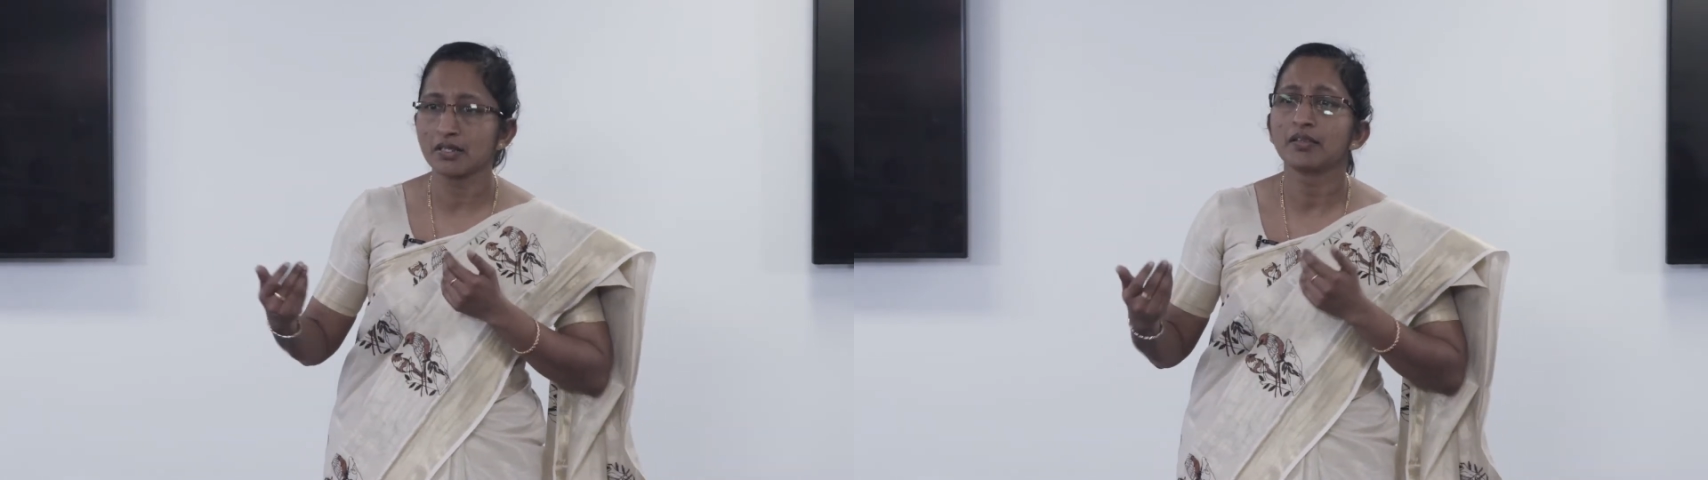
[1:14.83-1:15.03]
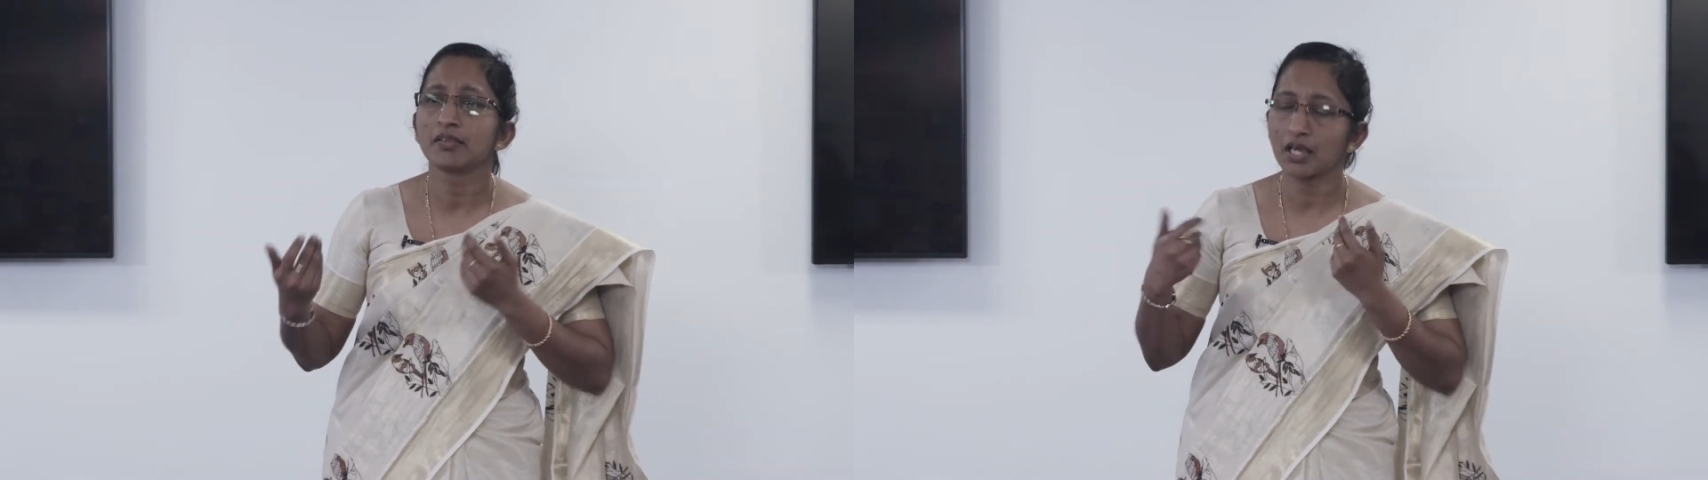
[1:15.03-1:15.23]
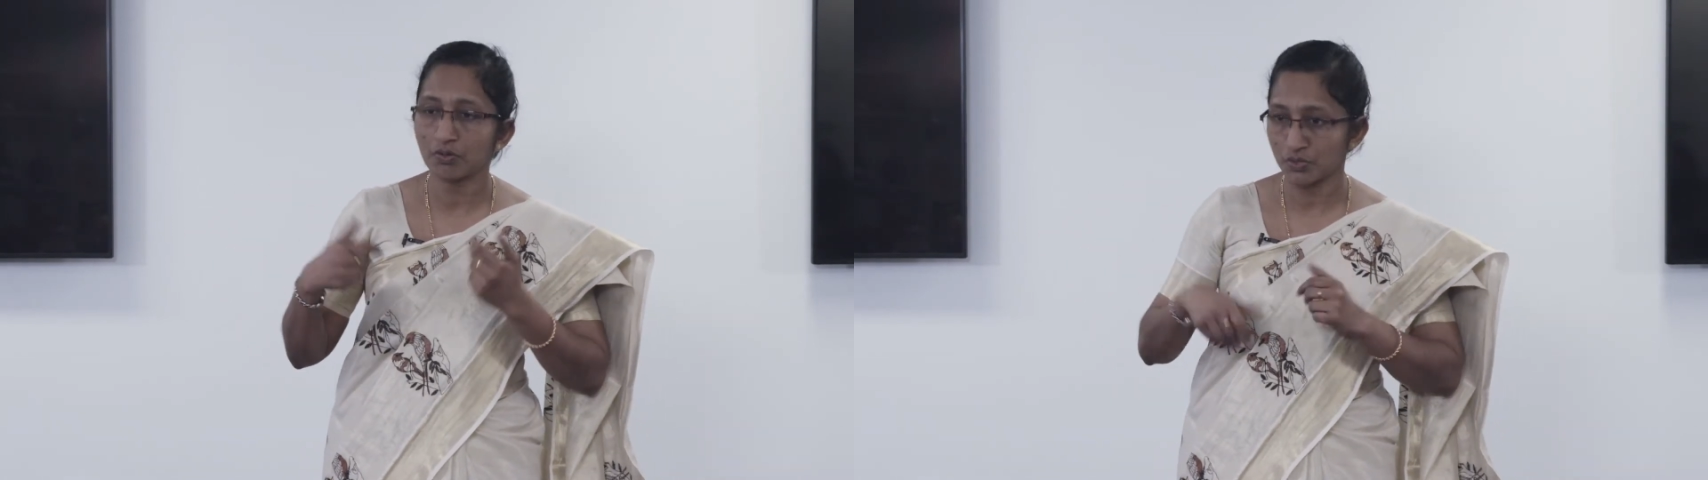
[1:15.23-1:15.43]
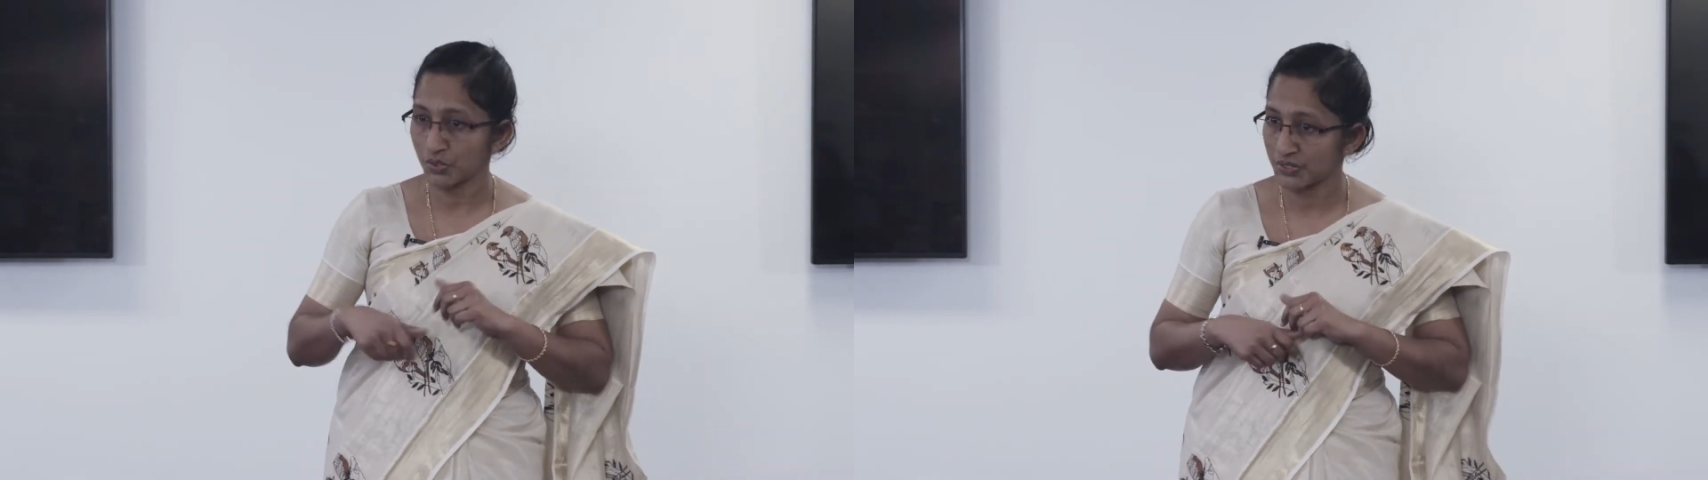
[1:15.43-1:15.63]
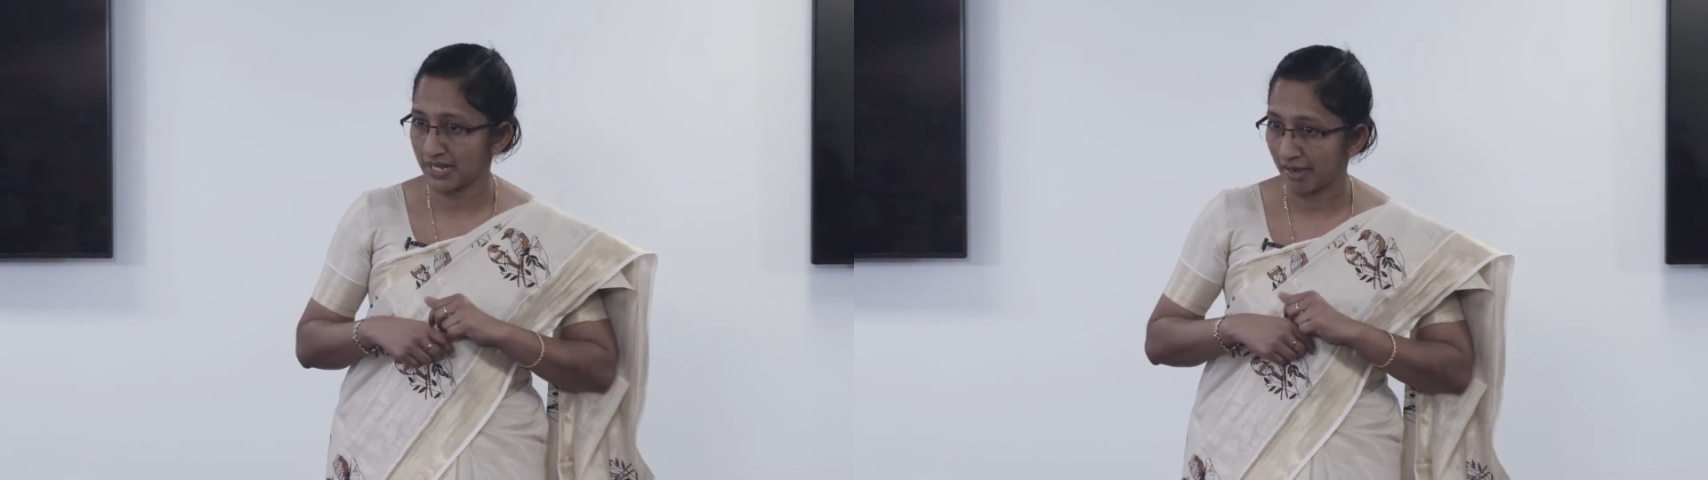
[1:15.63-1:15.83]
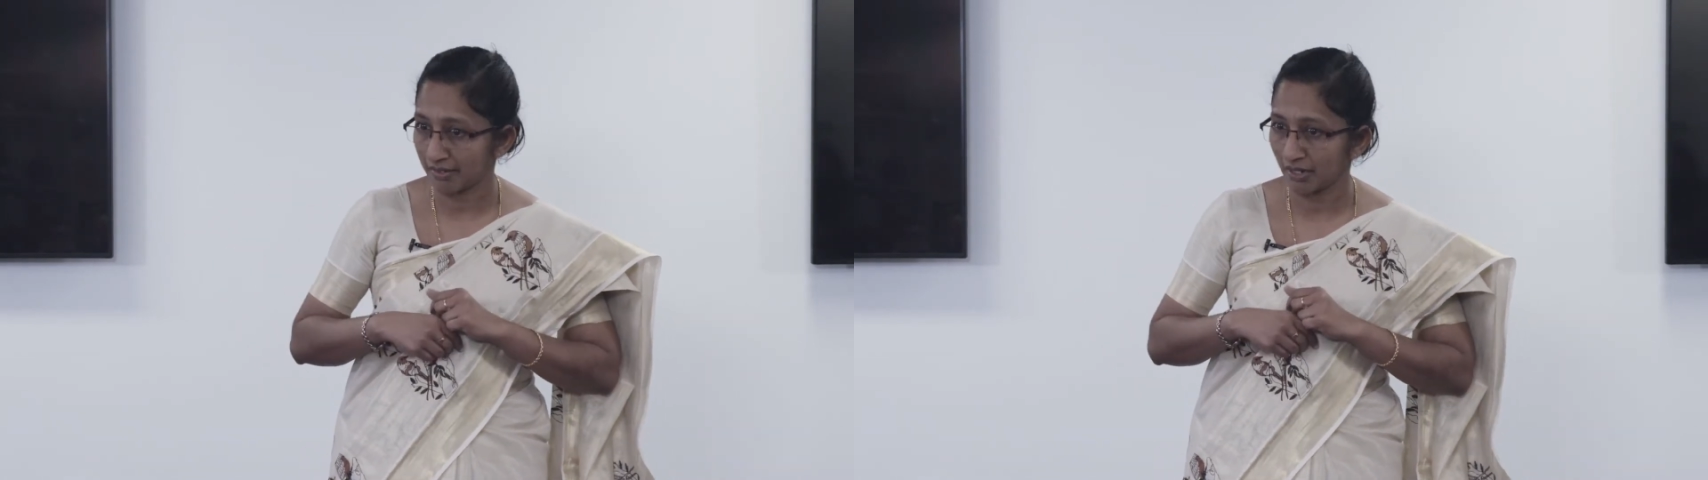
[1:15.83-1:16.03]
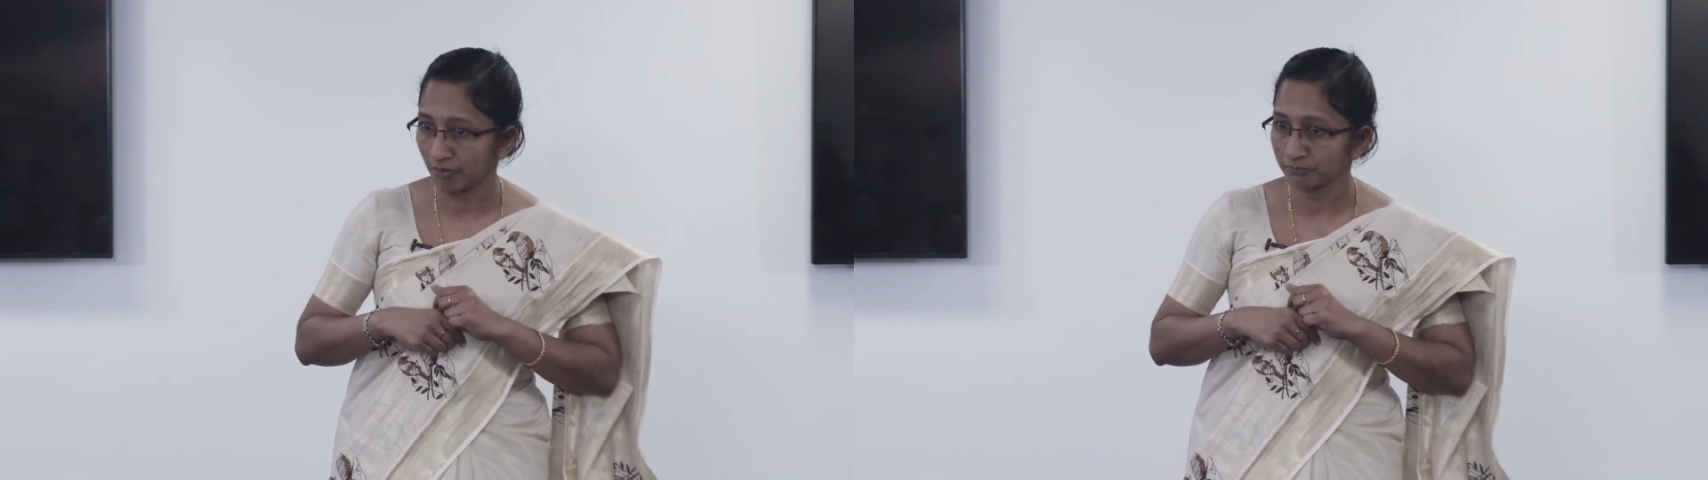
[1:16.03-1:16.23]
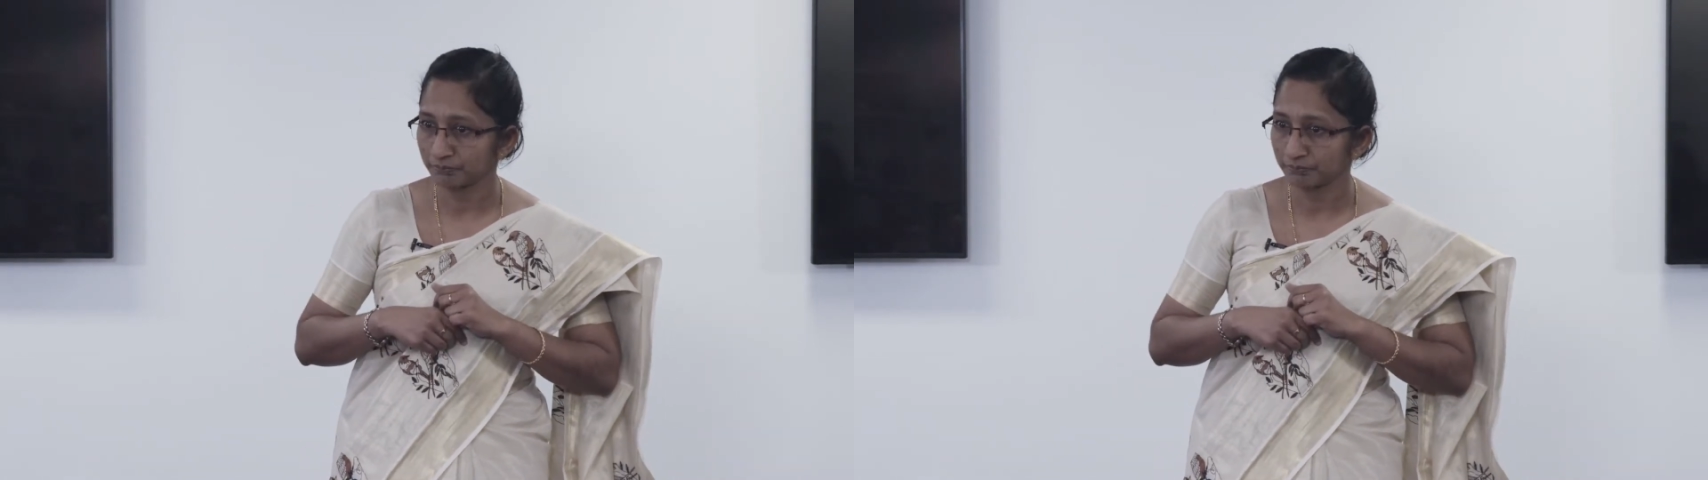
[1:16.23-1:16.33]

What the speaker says: They are also sad now.